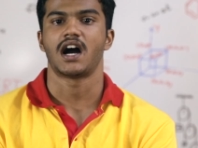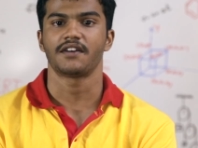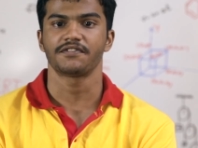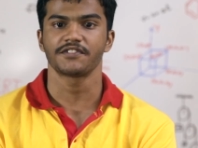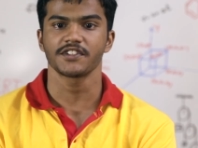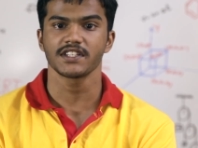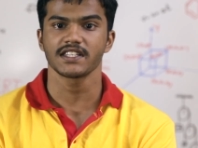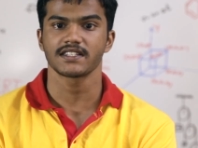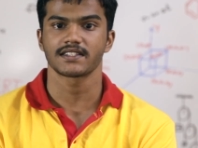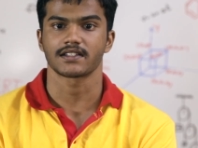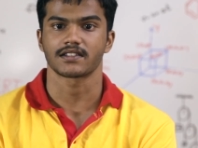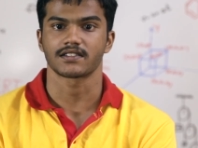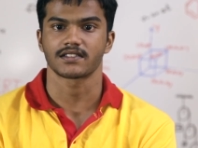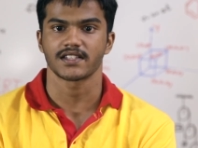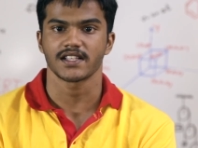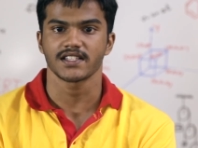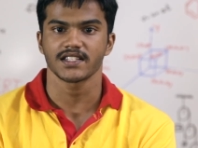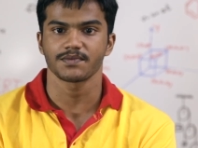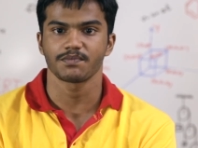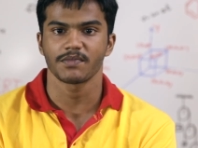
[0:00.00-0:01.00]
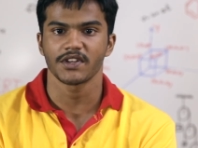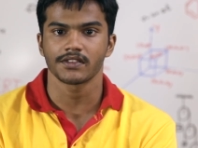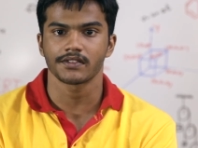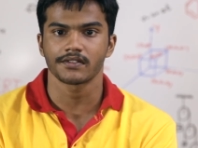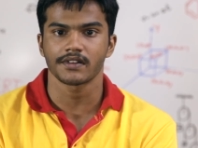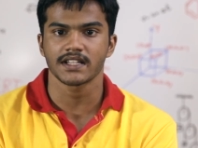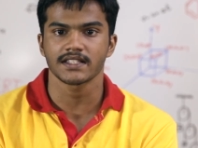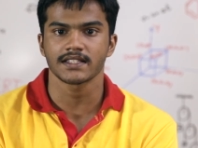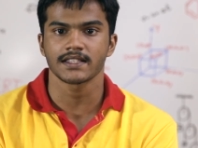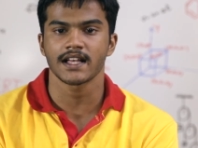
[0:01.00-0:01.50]
After the success
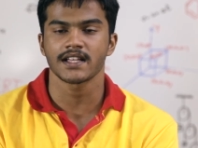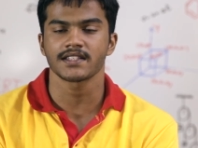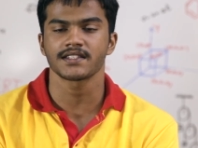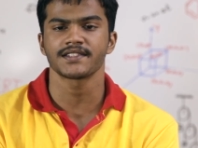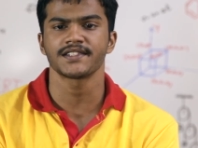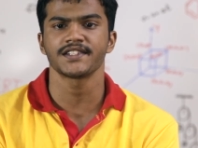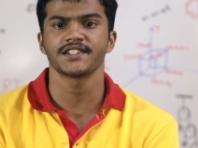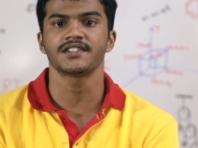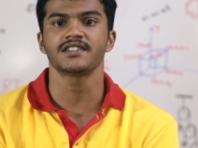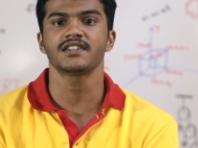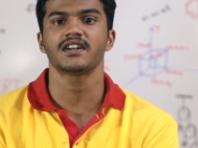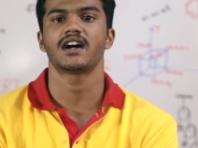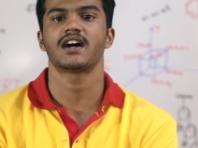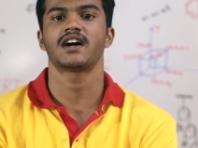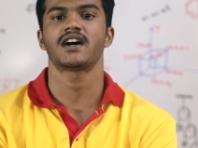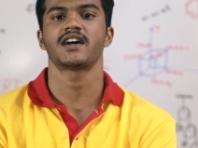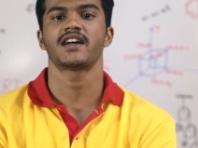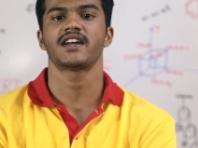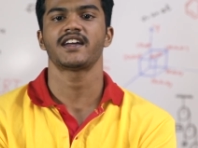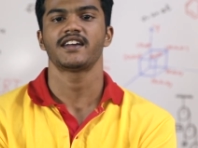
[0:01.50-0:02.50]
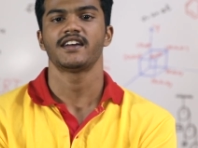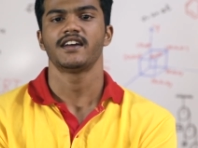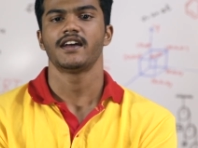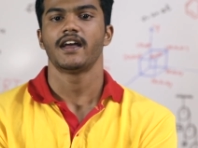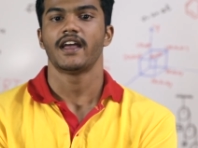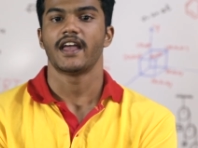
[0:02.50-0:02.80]
mantras last year, I